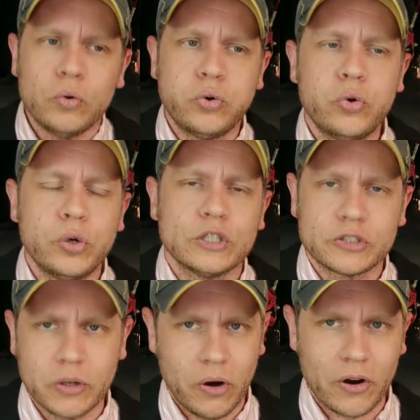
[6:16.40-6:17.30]
Whew,
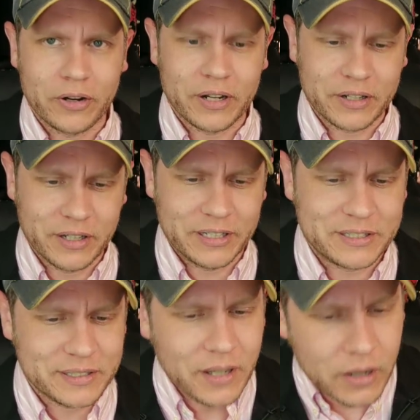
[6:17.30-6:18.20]
so hard not to
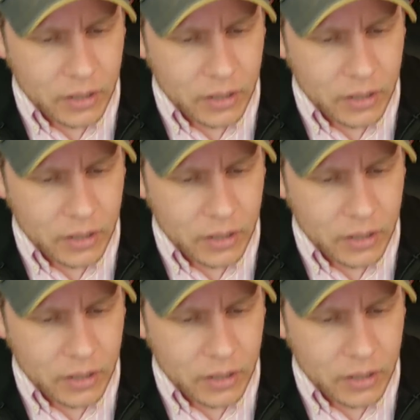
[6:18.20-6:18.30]
cuss.